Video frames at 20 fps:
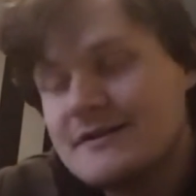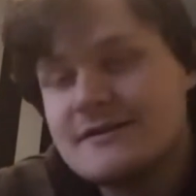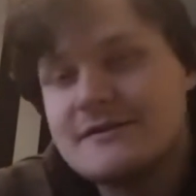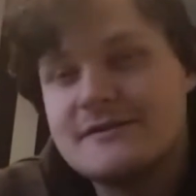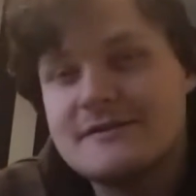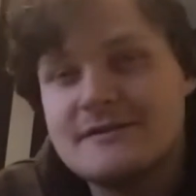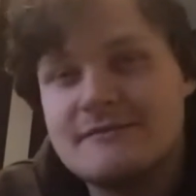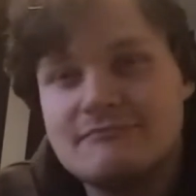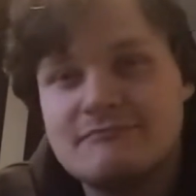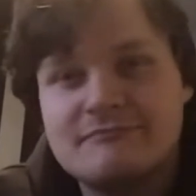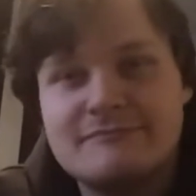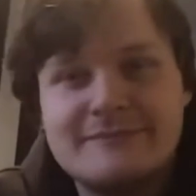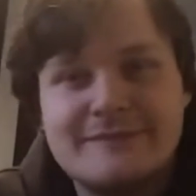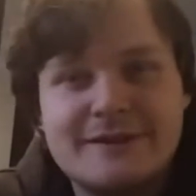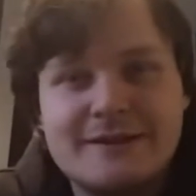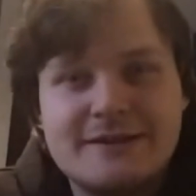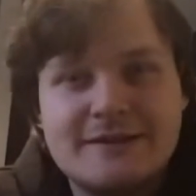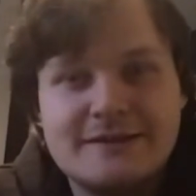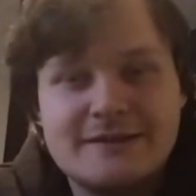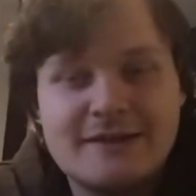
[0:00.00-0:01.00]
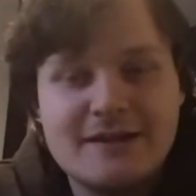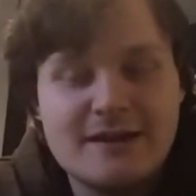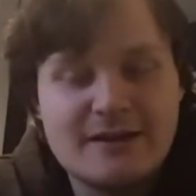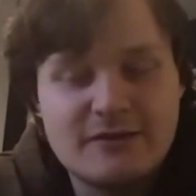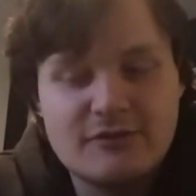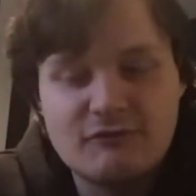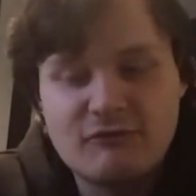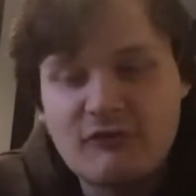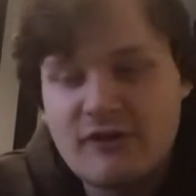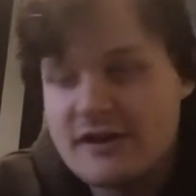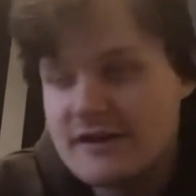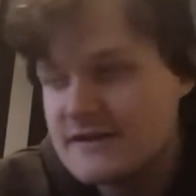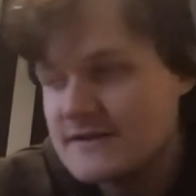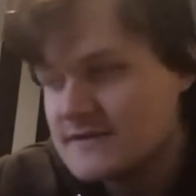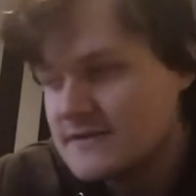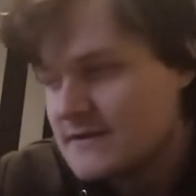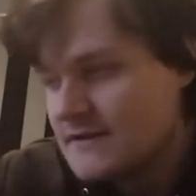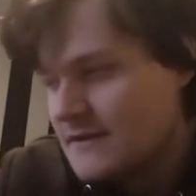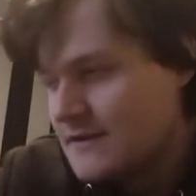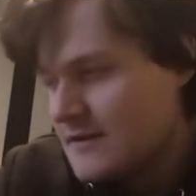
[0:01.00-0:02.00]
And yeah, and it raised
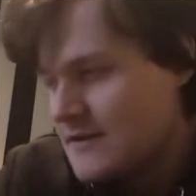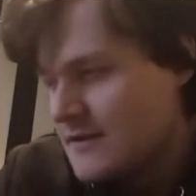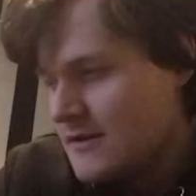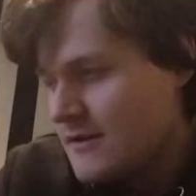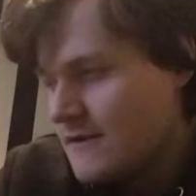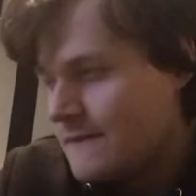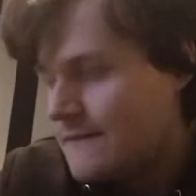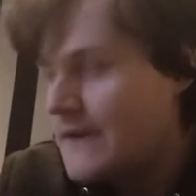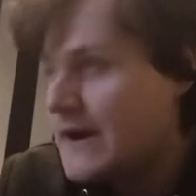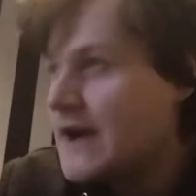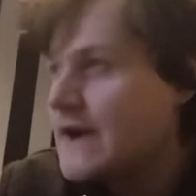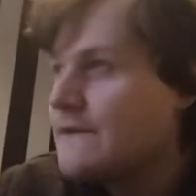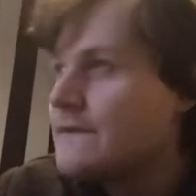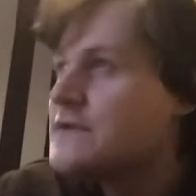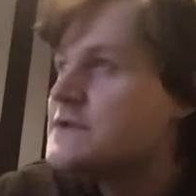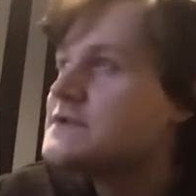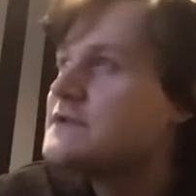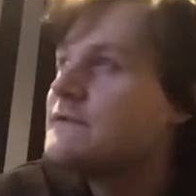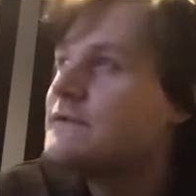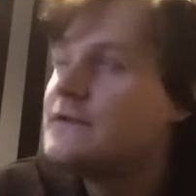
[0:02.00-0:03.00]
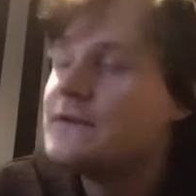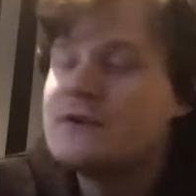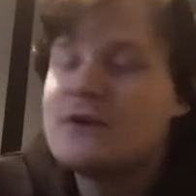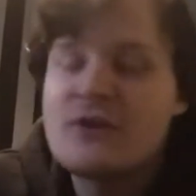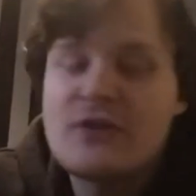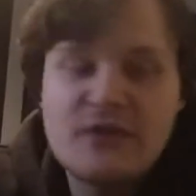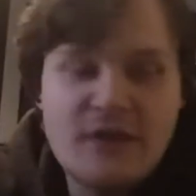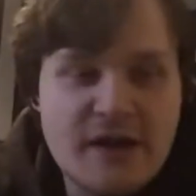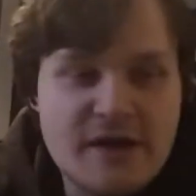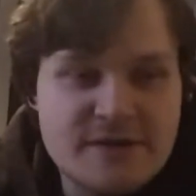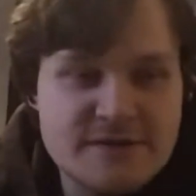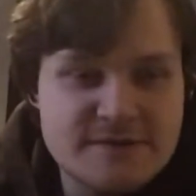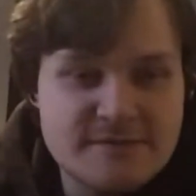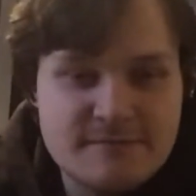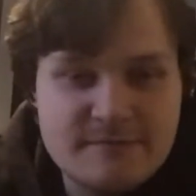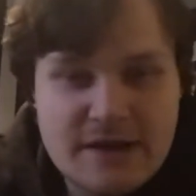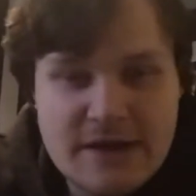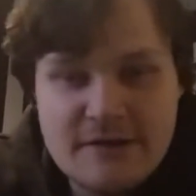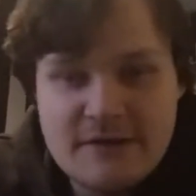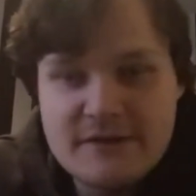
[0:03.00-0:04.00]

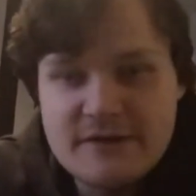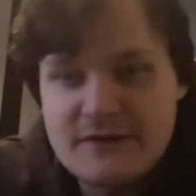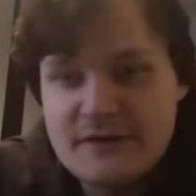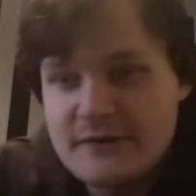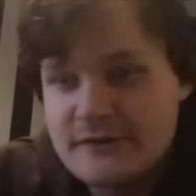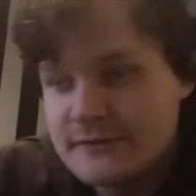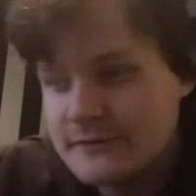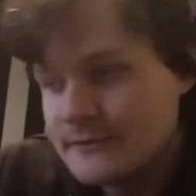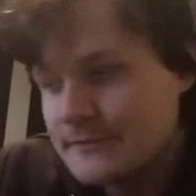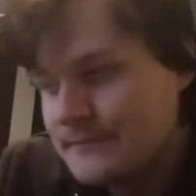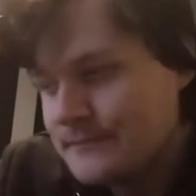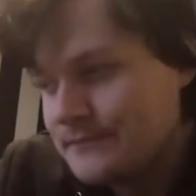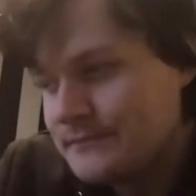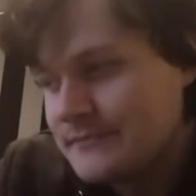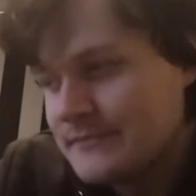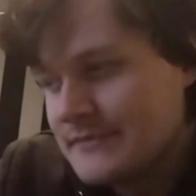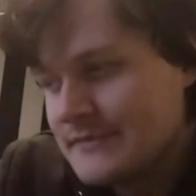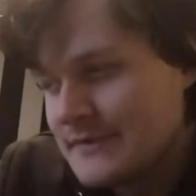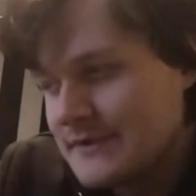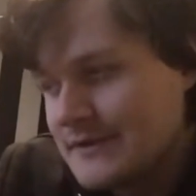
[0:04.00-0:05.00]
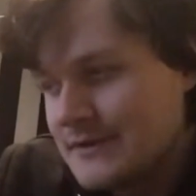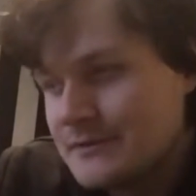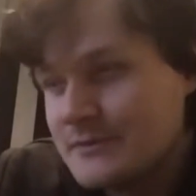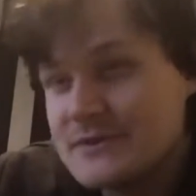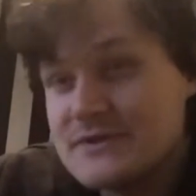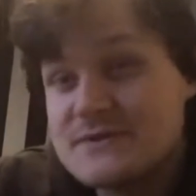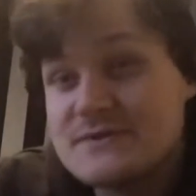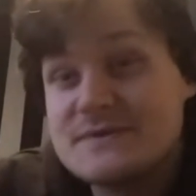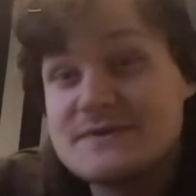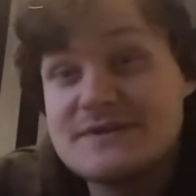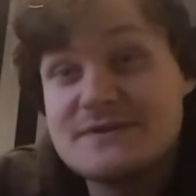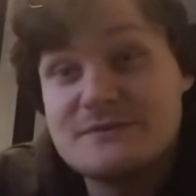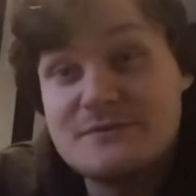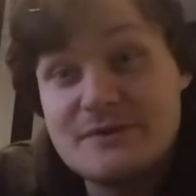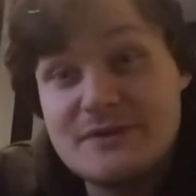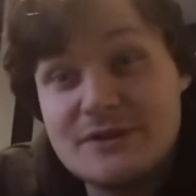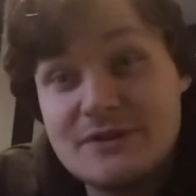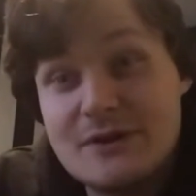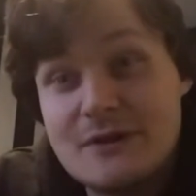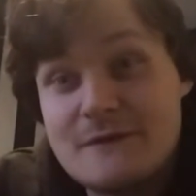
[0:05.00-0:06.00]
£504,000 in total, which was a
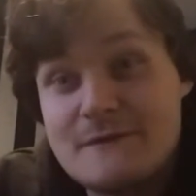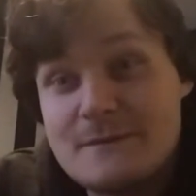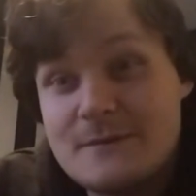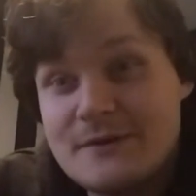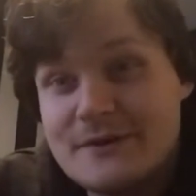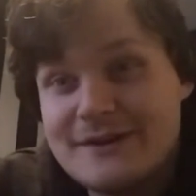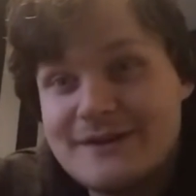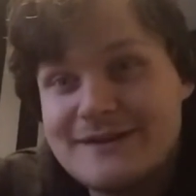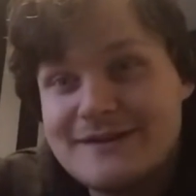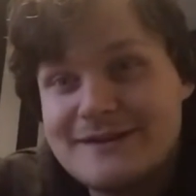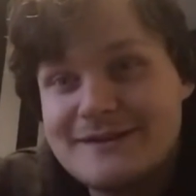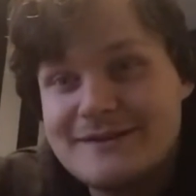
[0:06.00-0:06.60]
lot of money.